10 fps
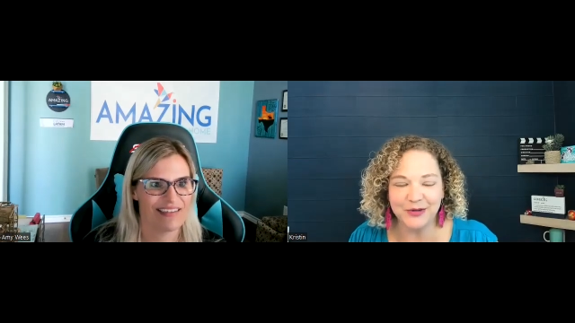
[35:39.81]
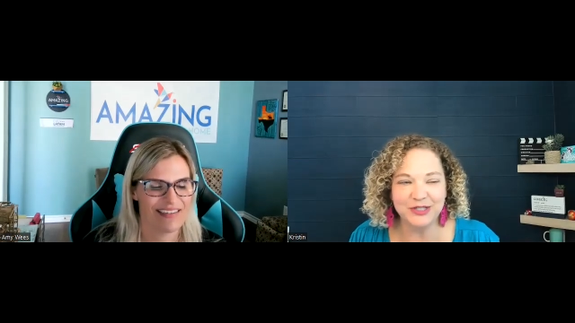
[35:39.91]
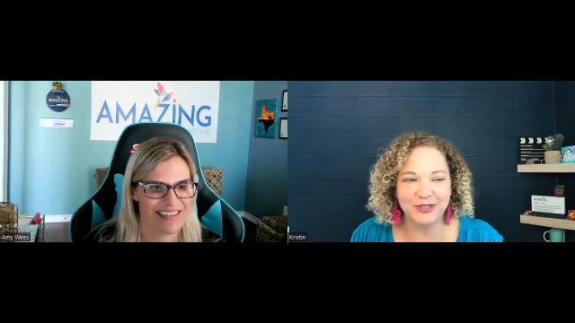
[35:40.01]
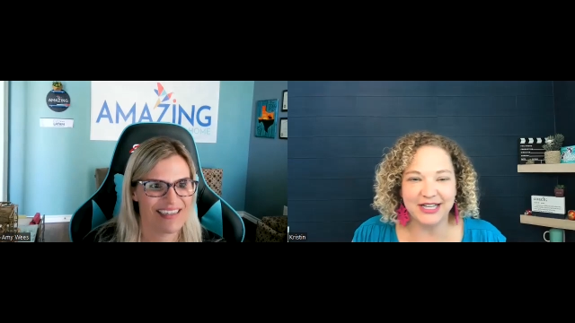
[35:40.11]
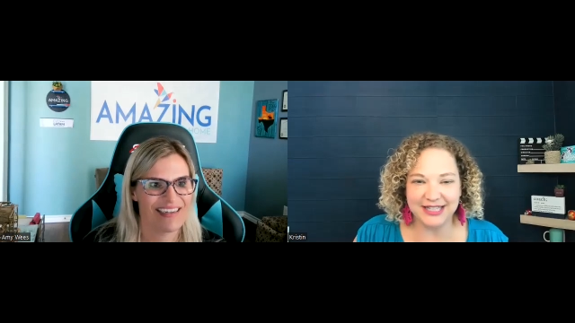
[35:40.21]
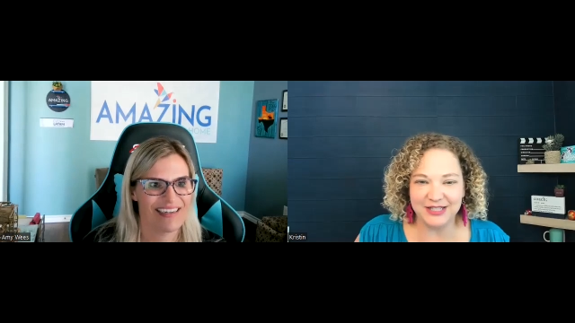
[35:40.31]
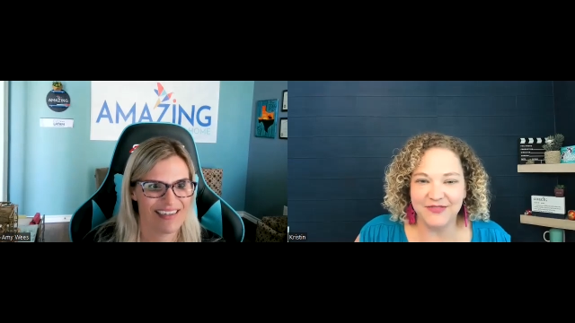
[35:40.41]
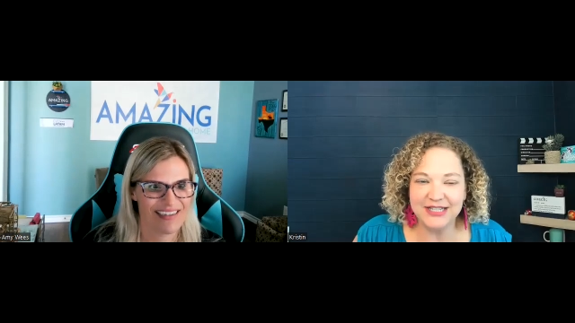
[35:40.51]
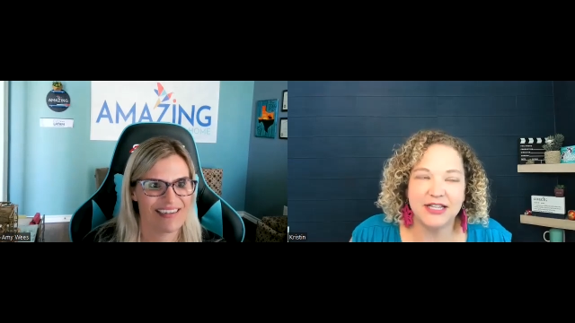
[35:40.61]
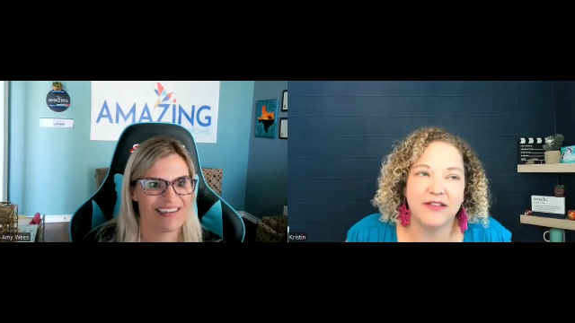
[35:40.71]
Speaker 1: Once you get this
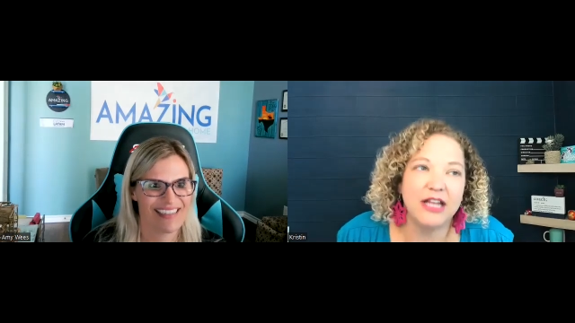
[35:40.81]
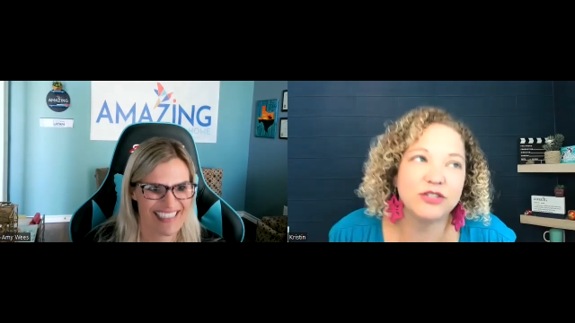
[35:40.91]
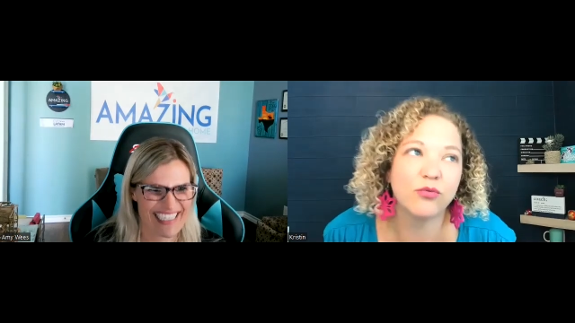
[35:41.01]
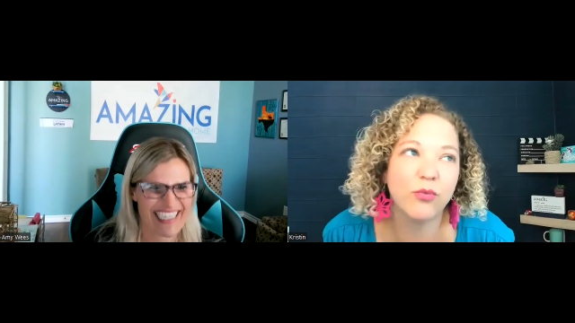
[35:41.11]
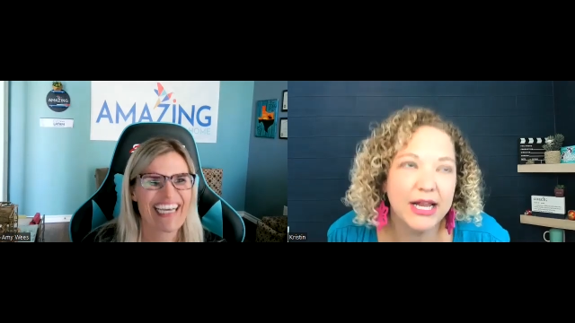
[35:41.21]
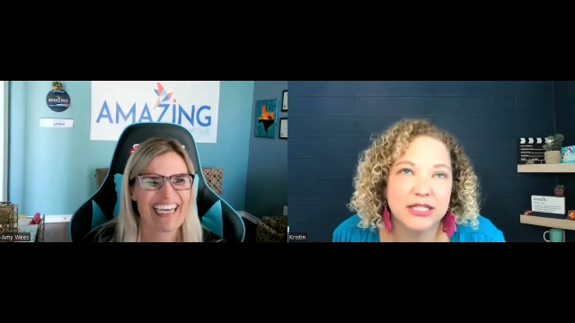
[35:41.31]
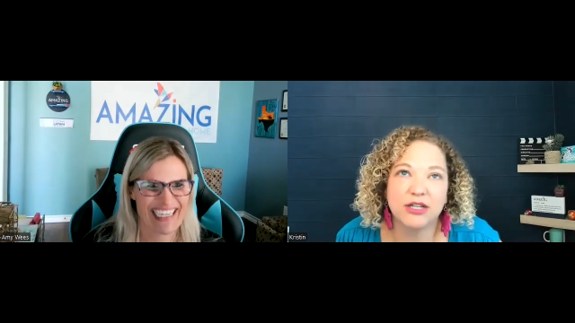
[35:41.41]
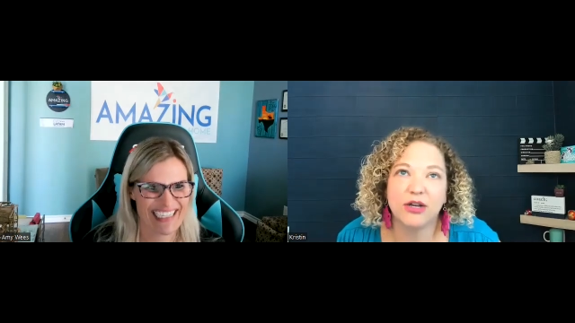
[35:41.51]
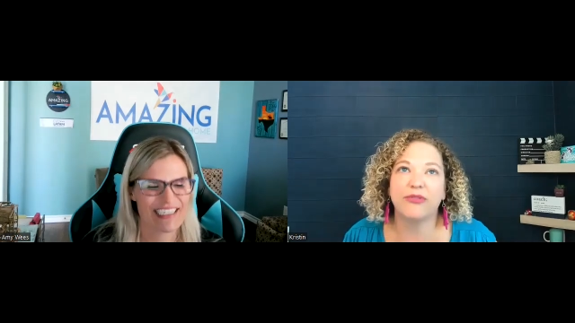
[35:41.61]
visa, that's great to know.